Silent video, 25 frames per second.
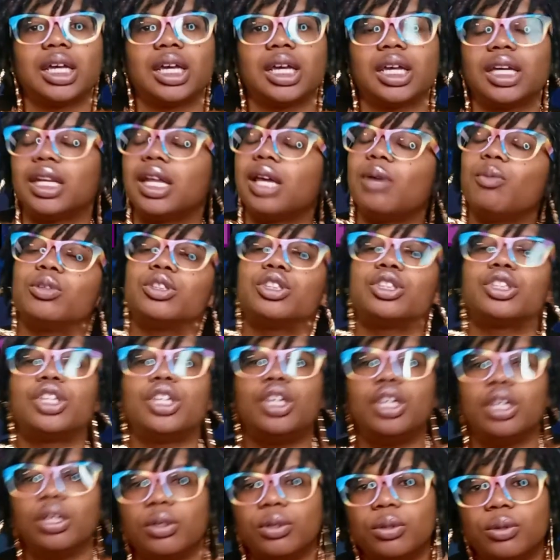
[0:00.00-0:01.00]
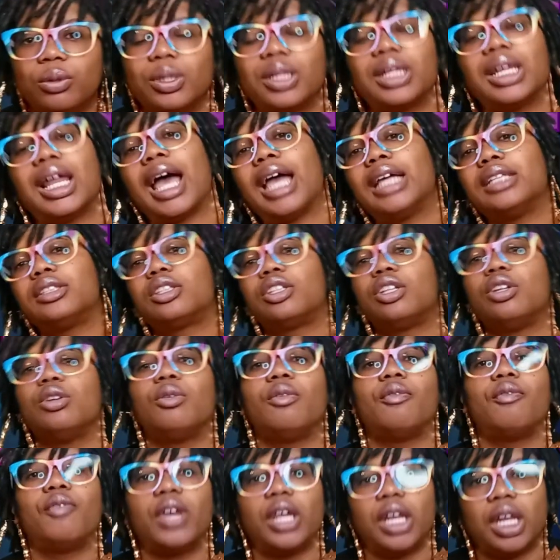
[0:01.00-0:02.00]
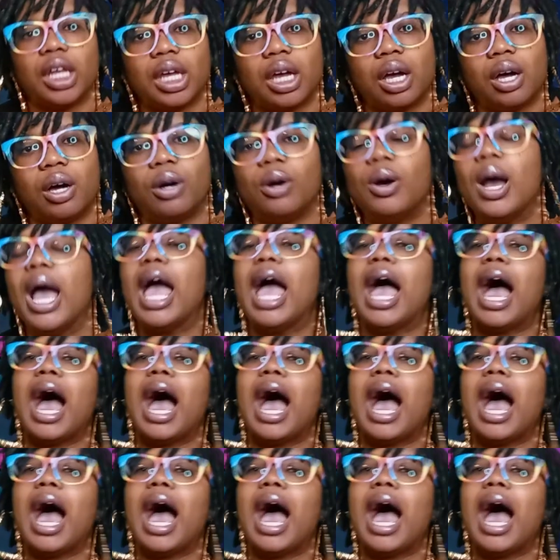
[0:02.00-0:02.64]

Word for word: It was cute, nice, cute video.